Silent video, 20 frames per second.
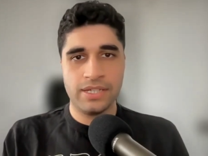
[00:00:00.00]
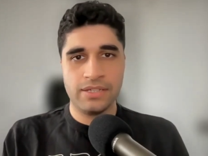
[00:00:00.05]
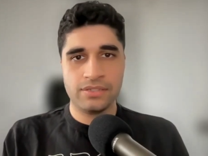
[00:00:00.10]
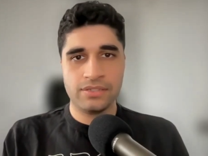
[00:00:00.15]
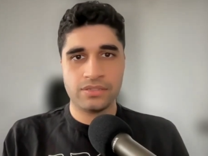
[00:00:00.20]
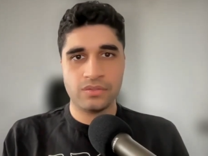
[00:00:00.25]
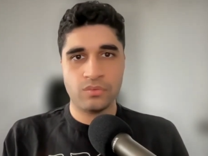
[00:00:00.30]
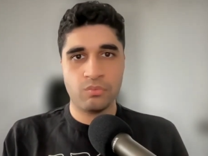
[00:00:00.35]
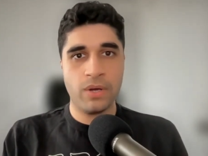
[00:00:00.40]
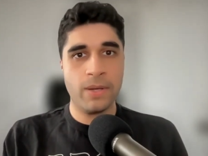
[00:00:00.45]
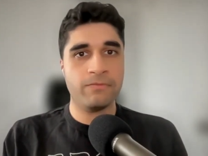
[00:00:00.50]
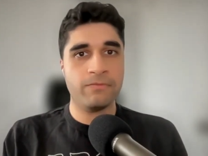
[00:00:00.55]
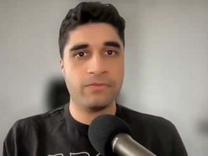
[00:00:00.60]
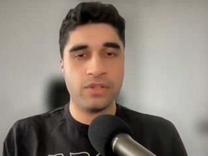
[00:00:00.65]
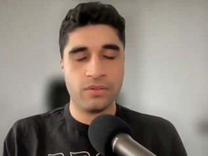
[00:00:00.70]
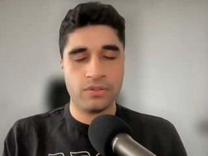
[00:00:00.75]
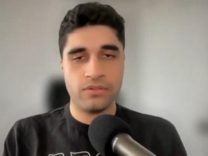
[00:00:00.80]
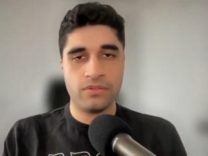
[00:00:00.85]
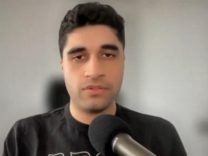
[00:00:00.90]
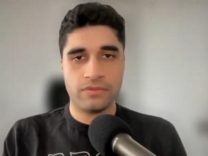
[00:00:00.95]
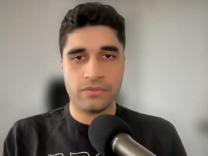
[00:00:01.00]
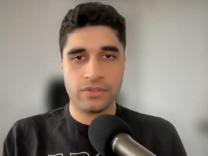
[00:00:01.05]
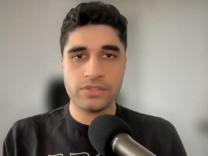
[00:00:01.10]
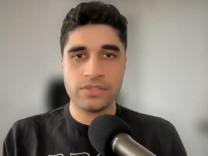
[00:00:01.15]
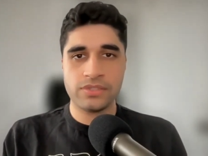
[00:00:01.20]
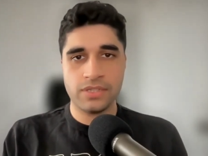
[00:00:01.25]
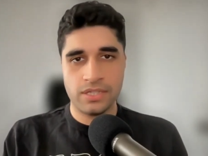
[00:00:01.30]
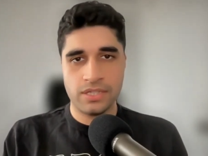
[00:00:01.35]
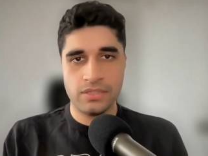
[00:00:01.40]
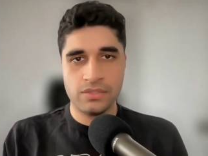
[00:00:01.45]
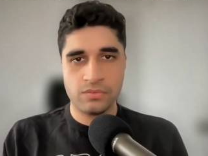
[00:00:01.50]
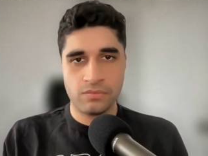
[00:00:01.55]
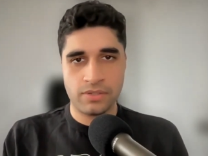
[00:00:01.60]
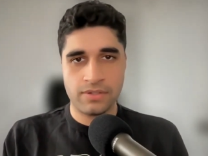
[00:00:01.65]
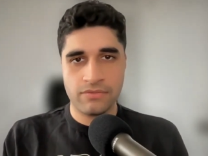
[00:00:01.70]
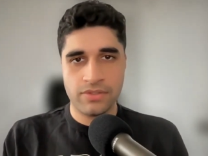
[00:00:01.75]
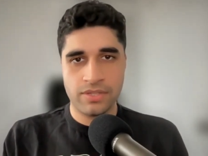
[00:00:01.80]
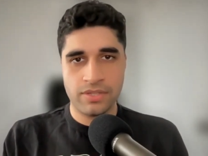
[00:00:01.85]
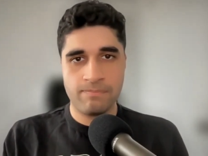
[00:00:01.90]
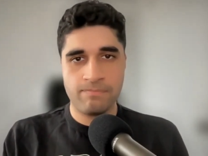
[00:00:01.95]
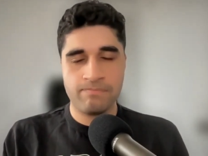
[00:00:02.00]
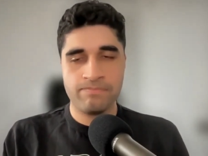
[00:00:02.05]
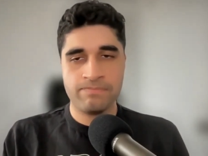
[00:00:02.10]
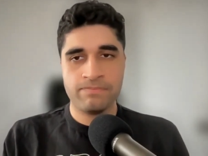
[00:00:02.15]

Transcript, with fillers: So Webflow University is one of them.